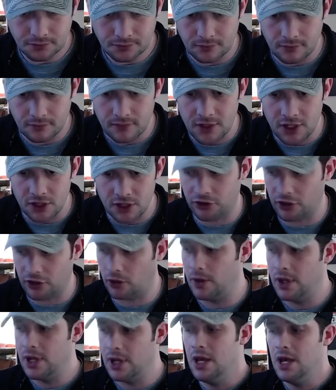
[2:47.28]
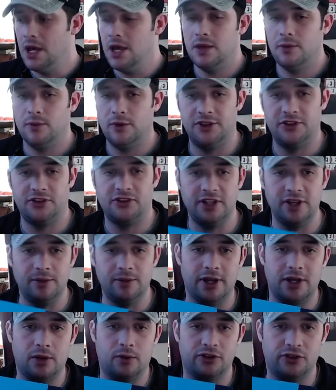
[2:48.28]
So, with the Steam
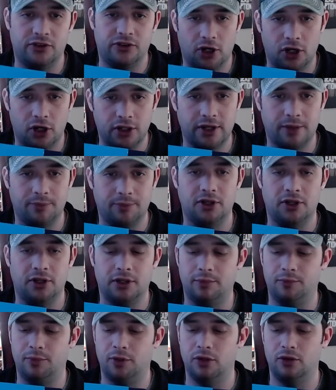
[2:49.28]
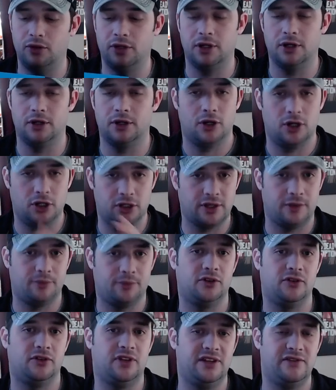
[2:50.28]
Link, when it's hooked up to your computer or hooked up to your
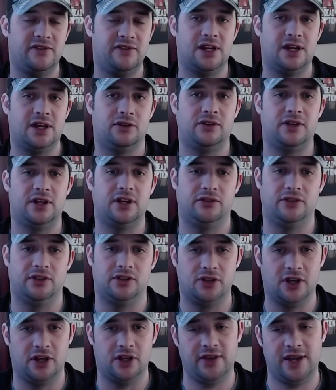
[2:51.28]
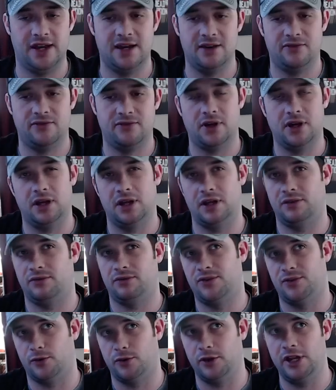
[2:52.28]
TV downstairs, it does have
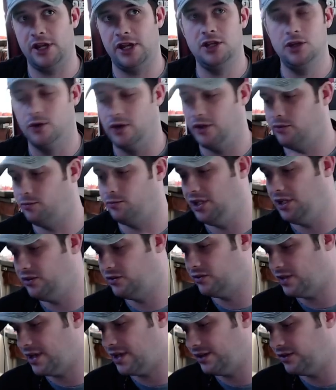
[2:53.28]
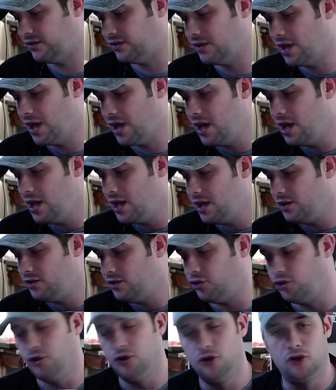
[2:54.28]
3 USB slots
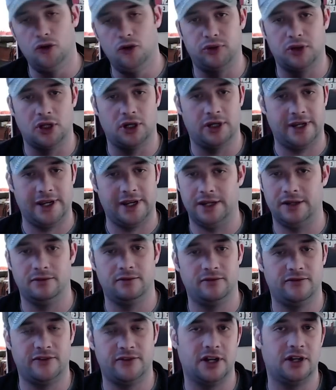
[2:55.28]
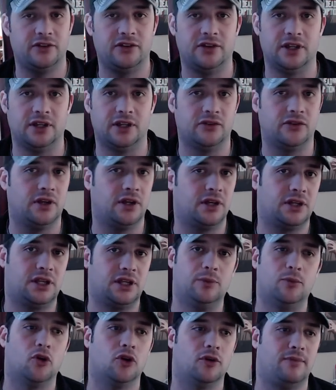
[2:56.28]
to plug in various things,
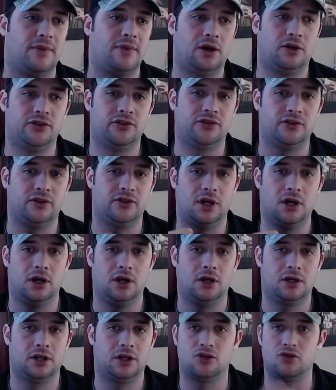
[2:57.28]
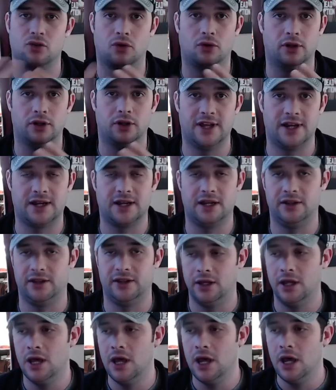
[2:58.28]
keyboard, mouse, controller, that kind of
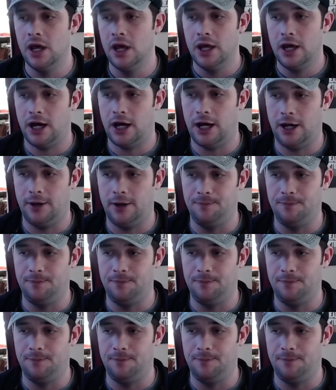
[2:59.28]
thing.